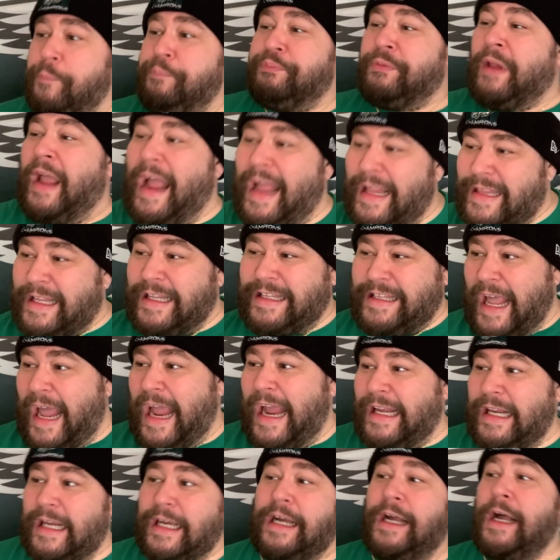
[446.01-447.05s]

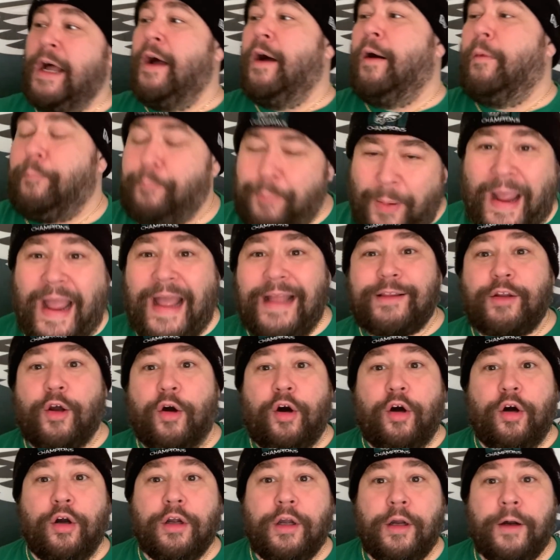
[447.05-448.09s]
Entertainer, Bad
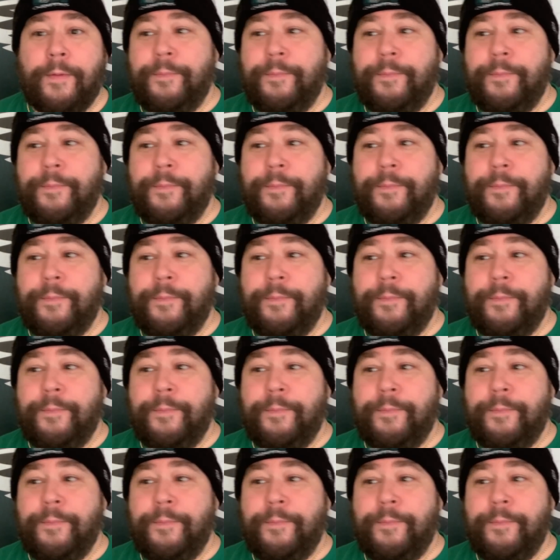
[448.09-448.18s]
Dog,